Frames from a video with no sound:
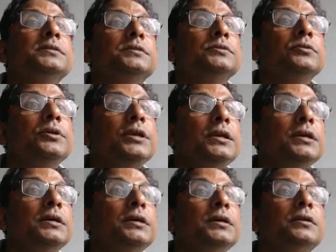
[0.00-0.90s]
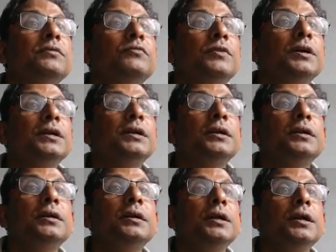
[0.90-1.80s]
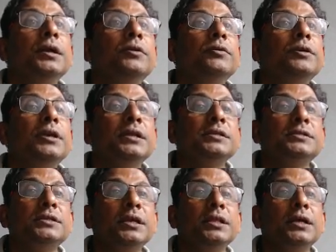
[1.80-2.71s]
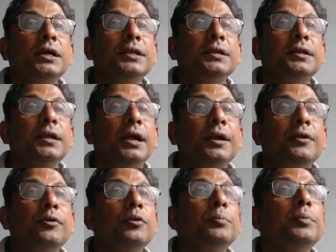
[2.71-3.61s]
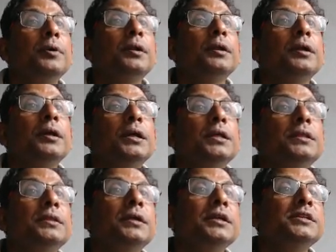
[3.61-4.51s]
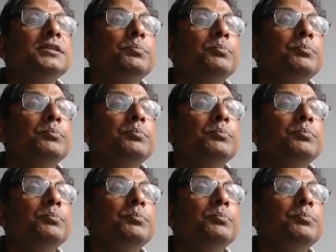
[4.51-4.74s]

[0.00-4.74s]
So here one you can see that in eyedropper there is a